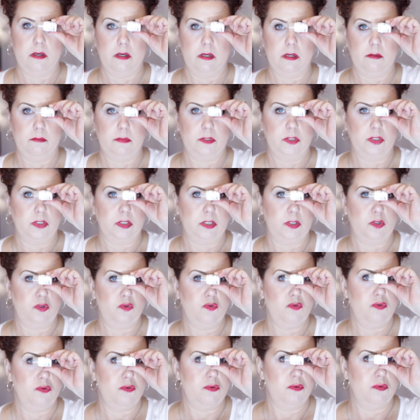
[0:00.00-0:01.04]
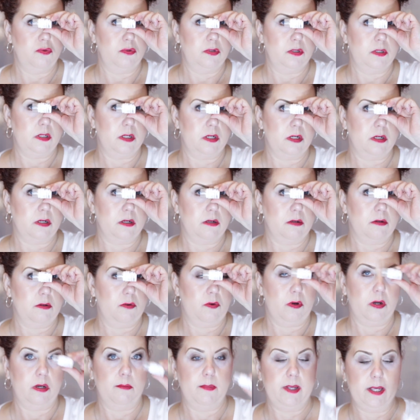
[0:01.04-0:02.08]
how much I used there,
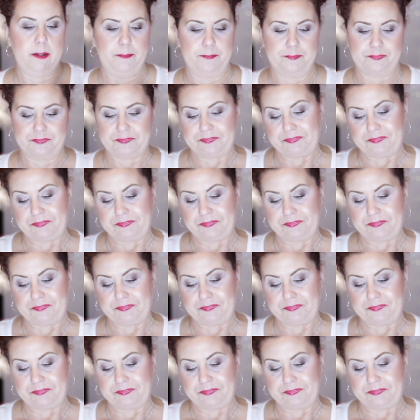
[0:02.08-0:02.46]
quite a bit.